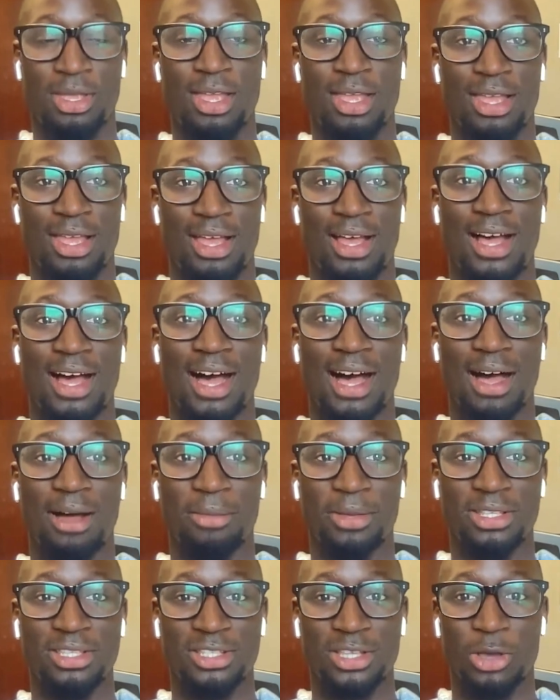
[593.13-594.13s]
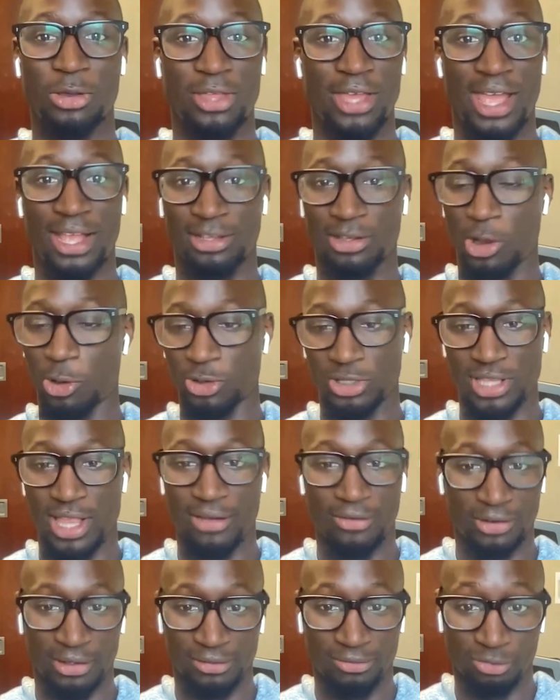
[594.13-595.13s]
And so the head coach
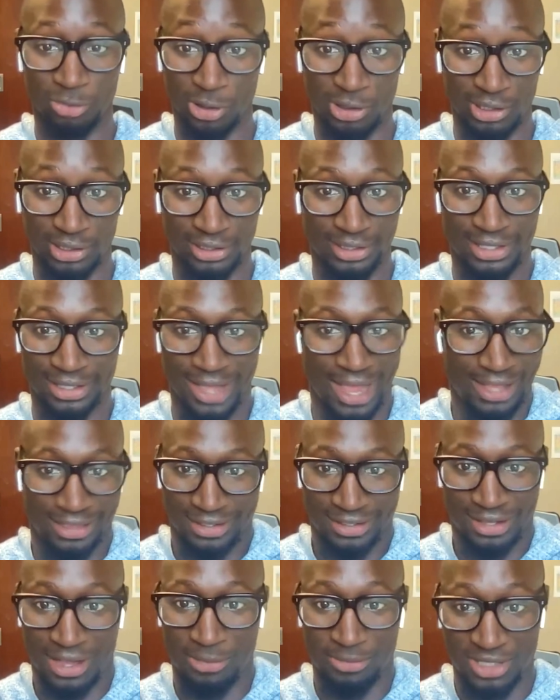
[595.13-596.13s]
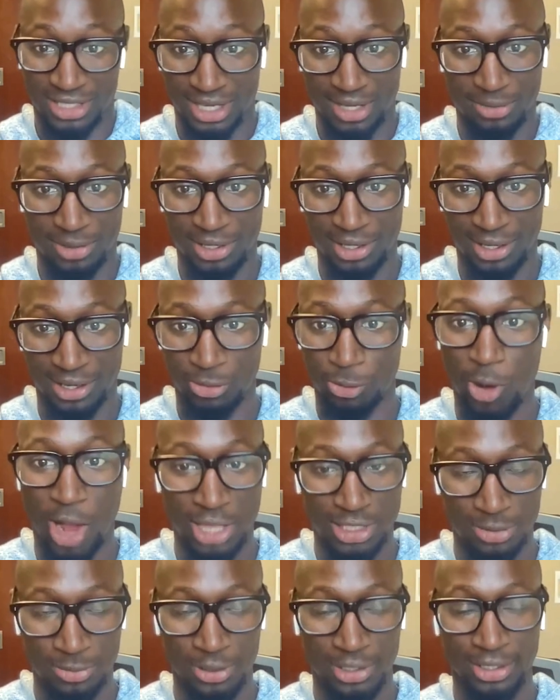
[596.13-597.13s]
never really got to come see me and
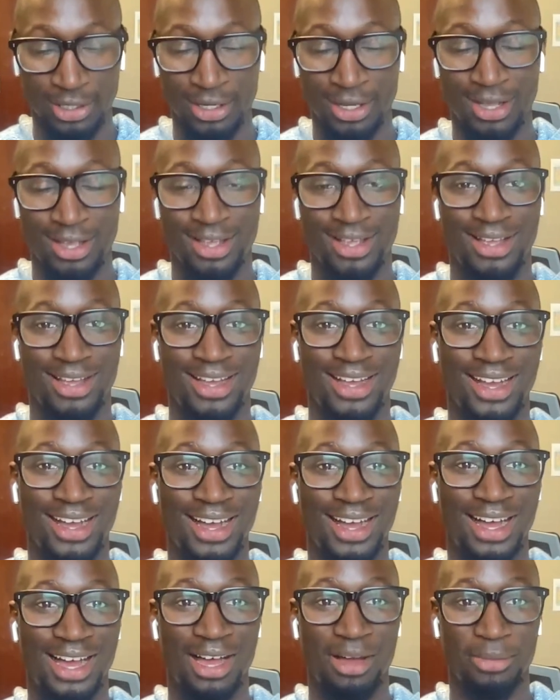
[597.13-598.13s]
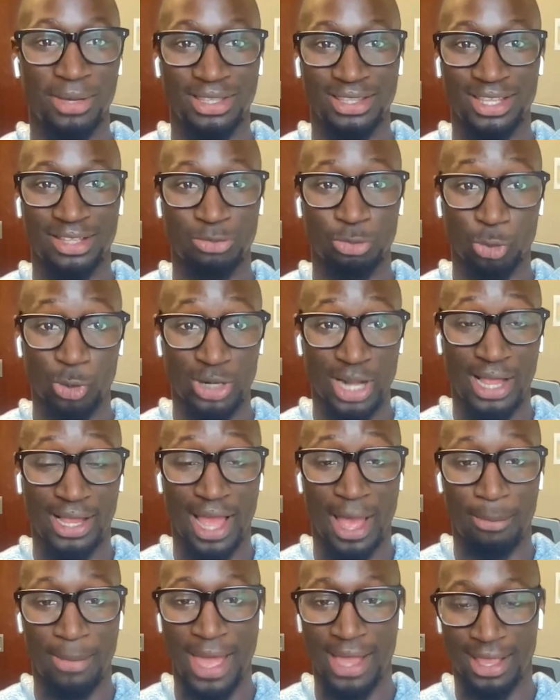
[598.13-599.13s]
watch me. And then when I
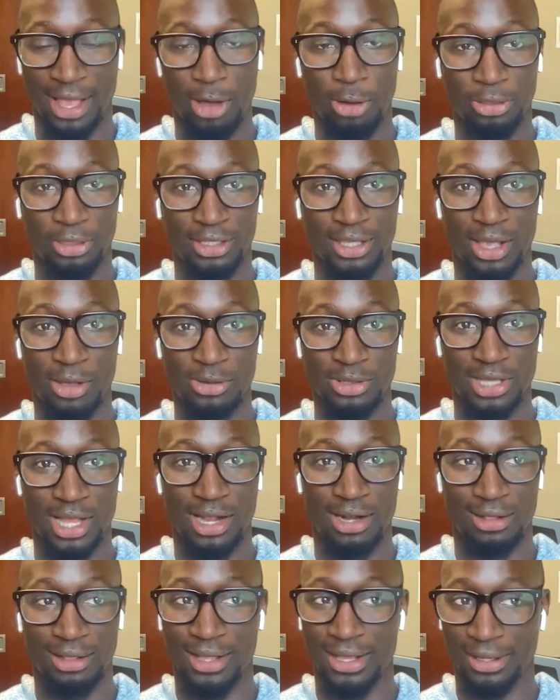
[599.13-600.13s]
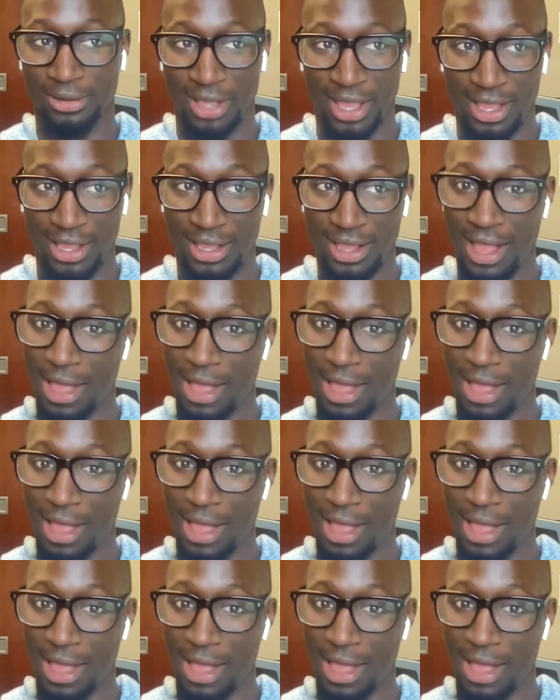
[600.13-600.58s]
got back healthy, I was kind of like, hey, I'm